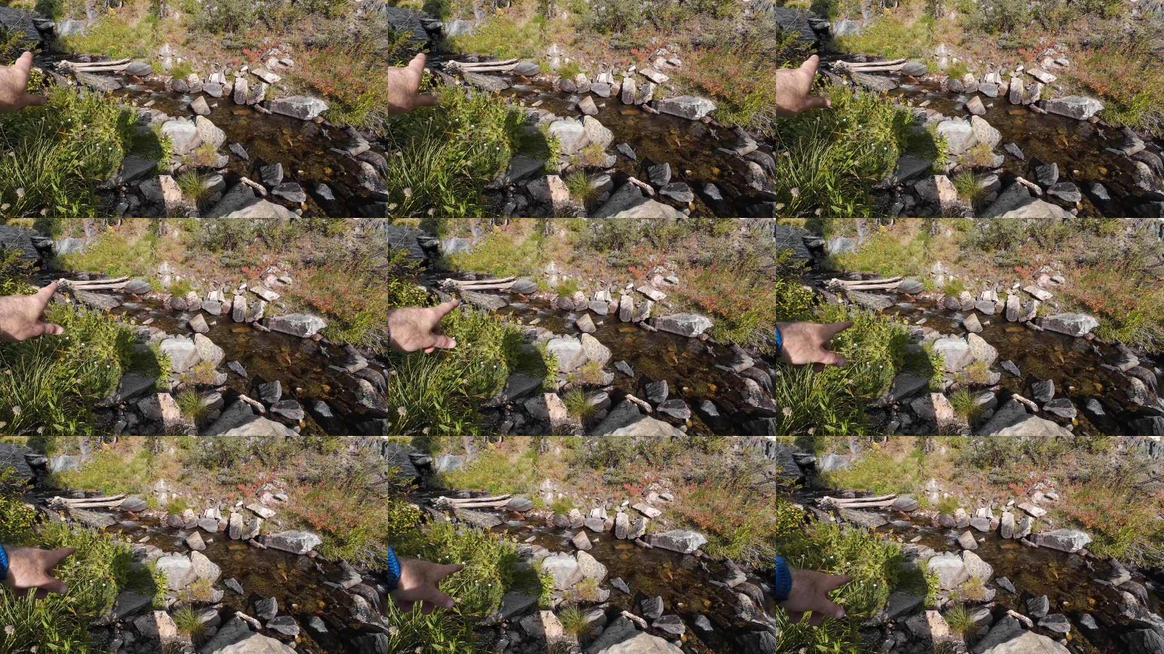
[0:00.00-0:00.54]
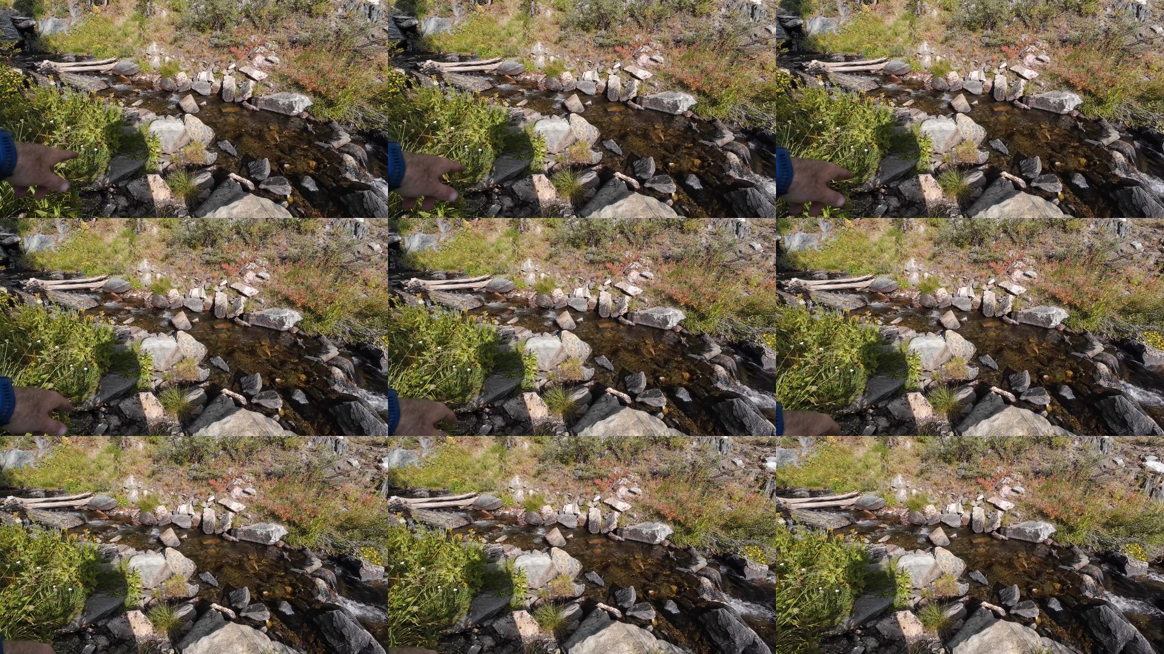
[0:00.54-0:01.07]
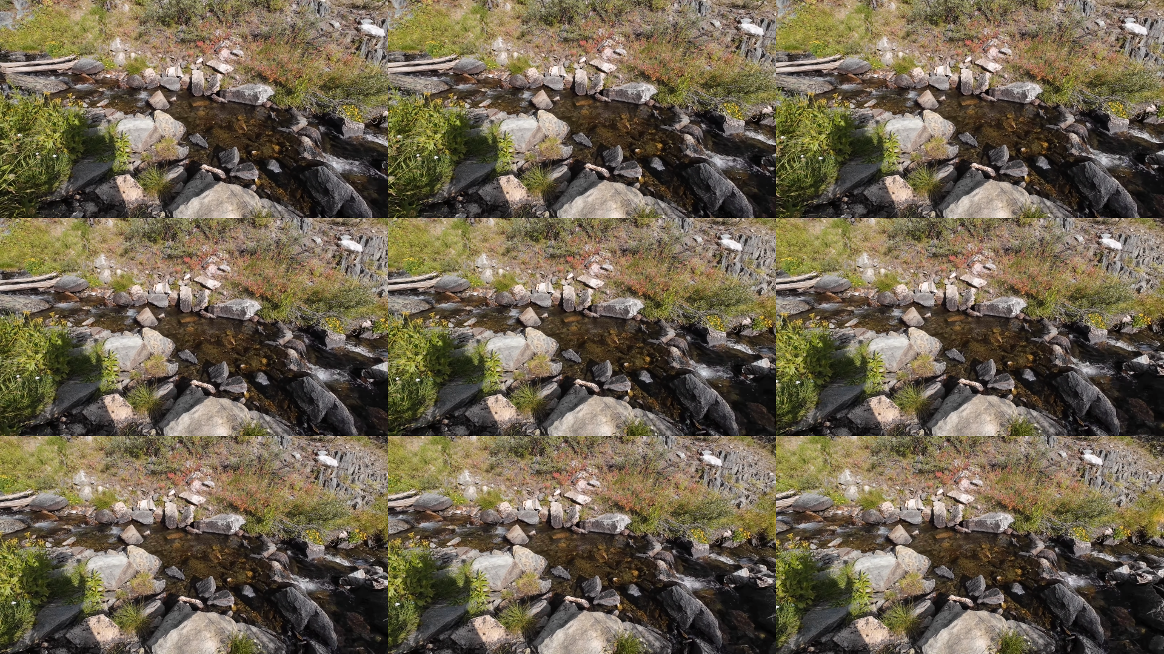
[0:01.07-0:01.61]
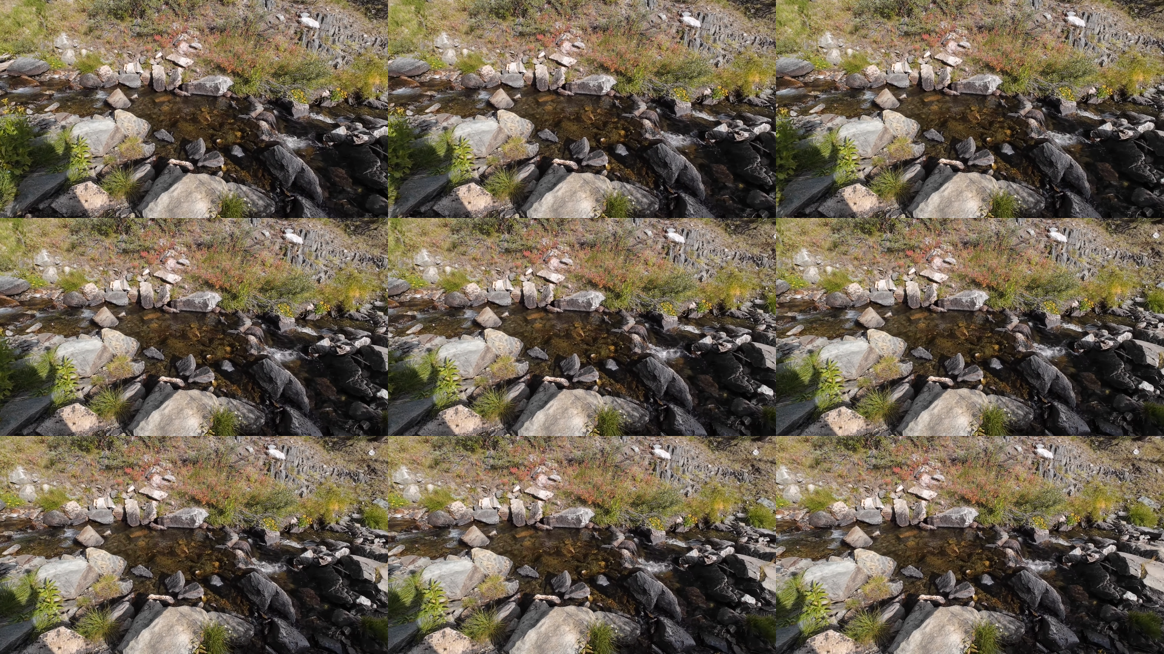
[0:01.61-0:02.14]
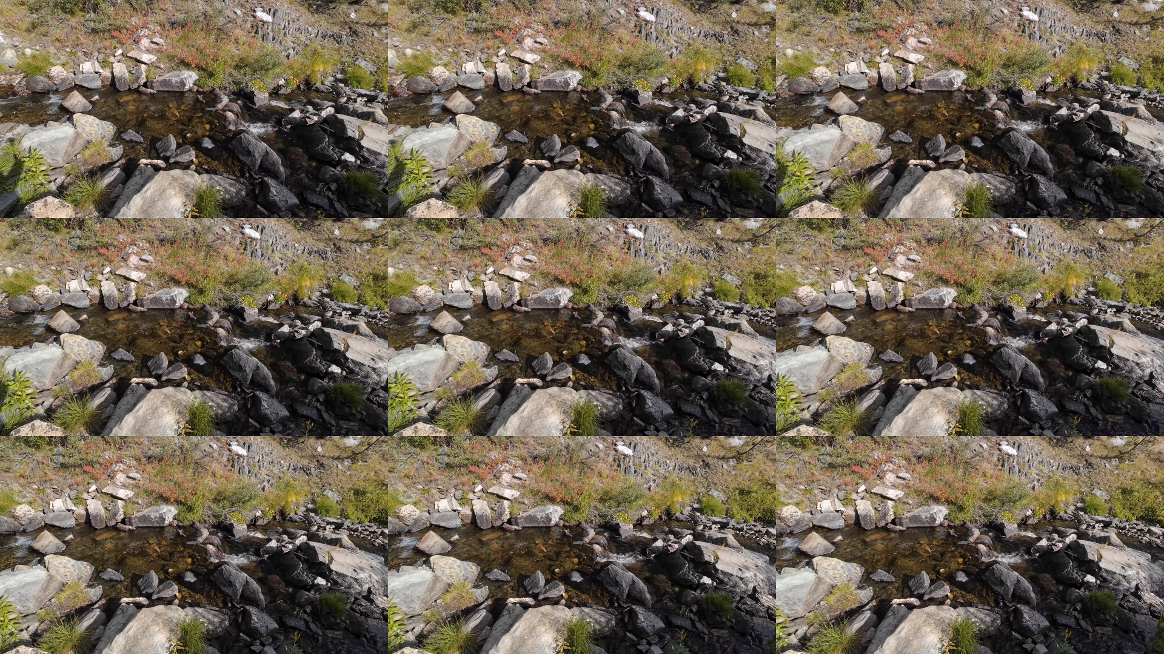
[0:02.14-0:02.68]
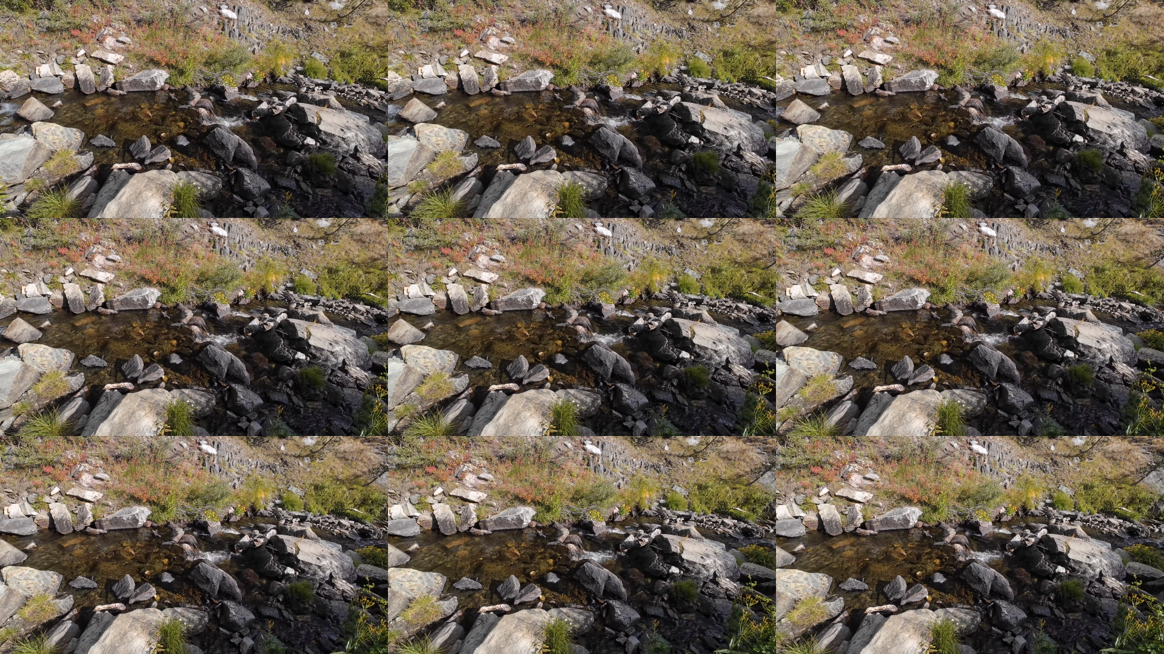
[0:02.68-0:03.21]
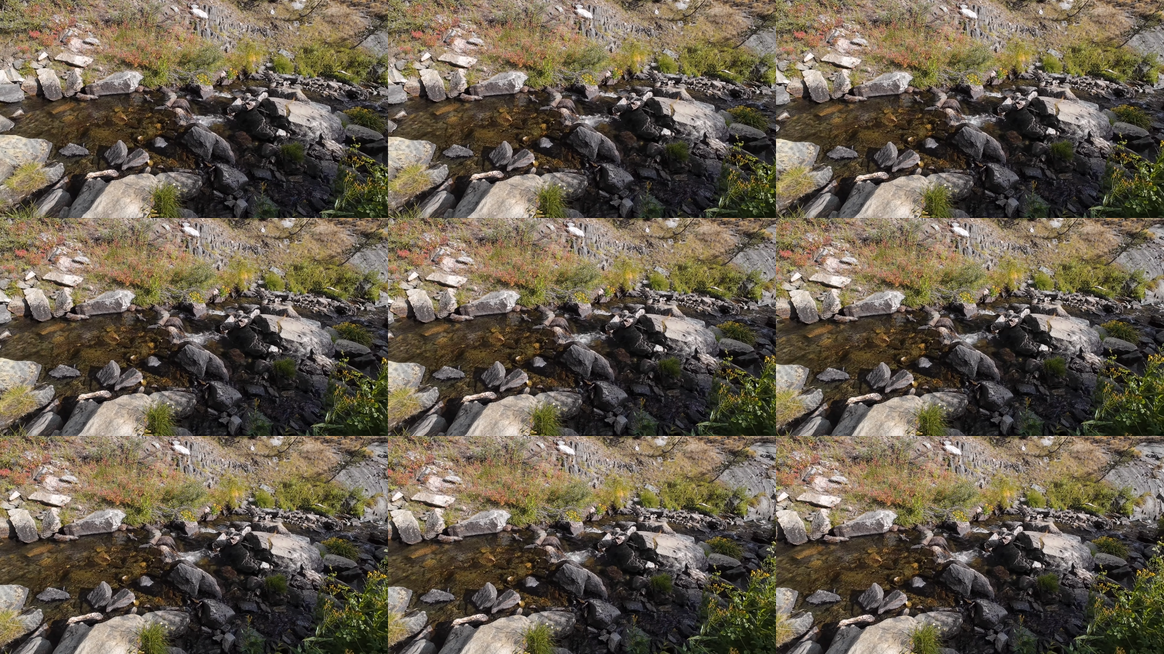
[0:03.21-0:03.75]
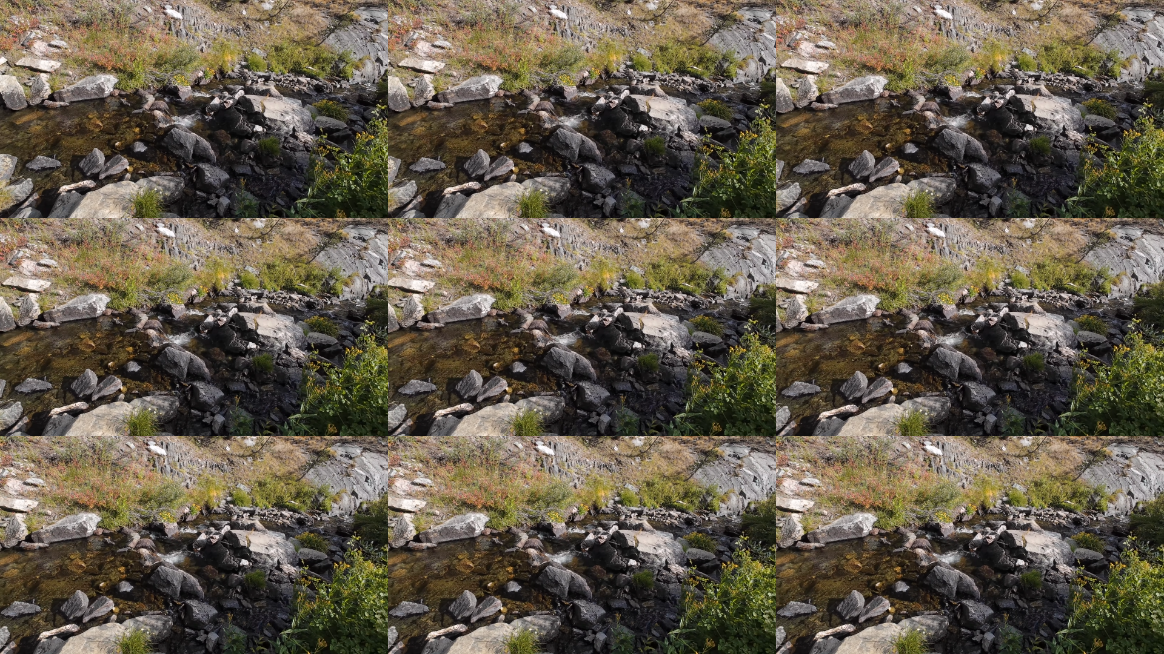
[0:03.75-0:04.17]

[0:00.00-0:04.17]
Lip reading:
[unreadable: no face in view]